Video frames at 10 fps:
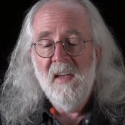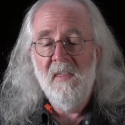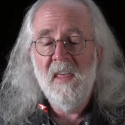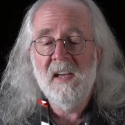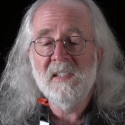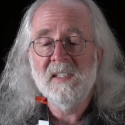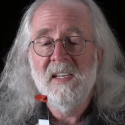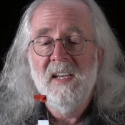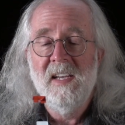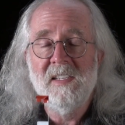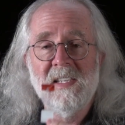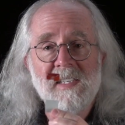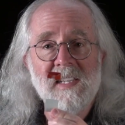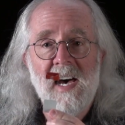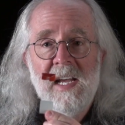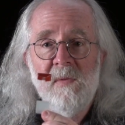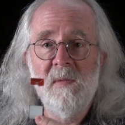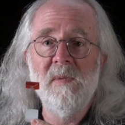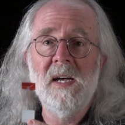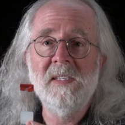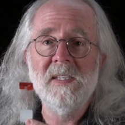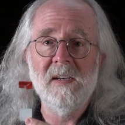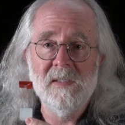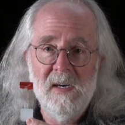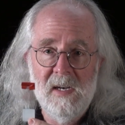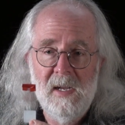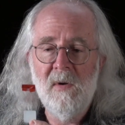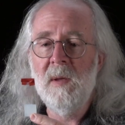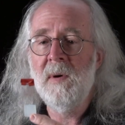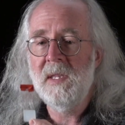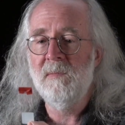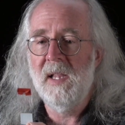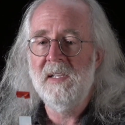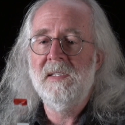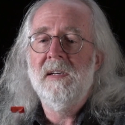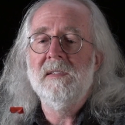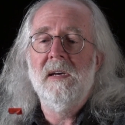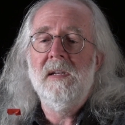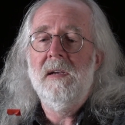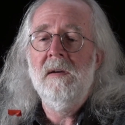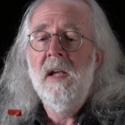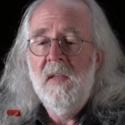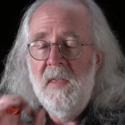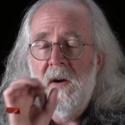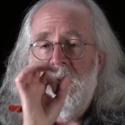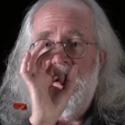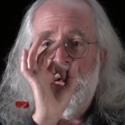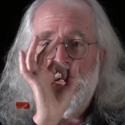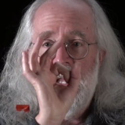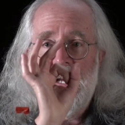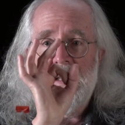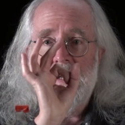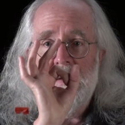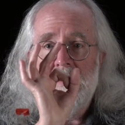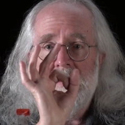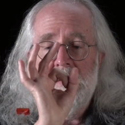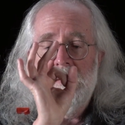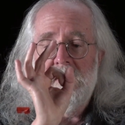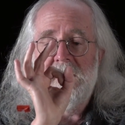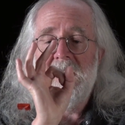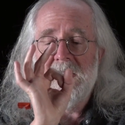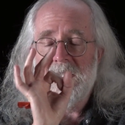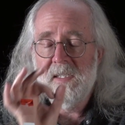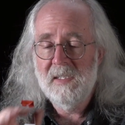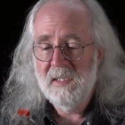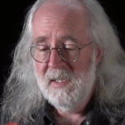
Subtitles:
This is a slide with blood cells on it. And when they put the blood cells on here, they're going to look like little discs.